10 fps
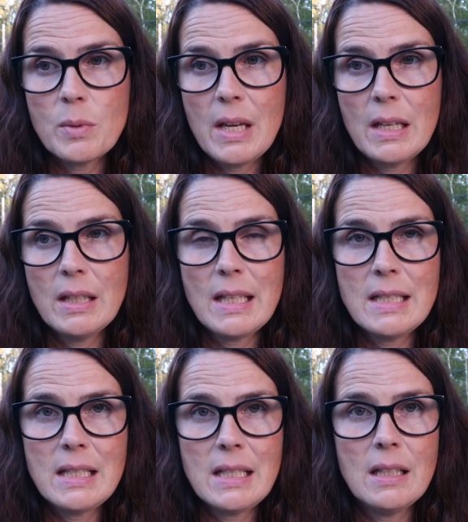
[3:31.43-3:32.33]
We had
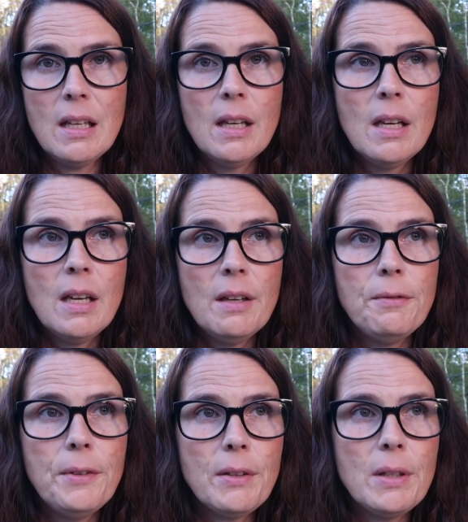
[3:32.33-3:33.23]
19
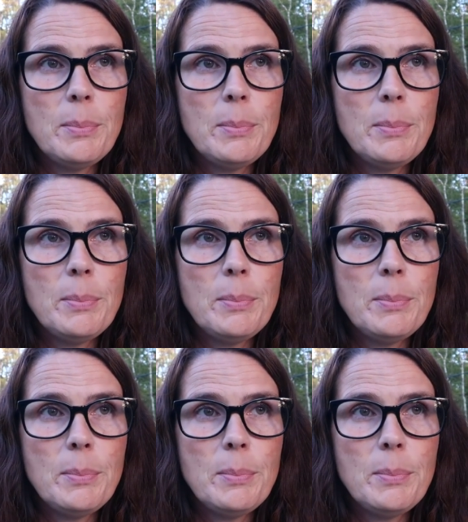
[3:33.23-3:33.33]
very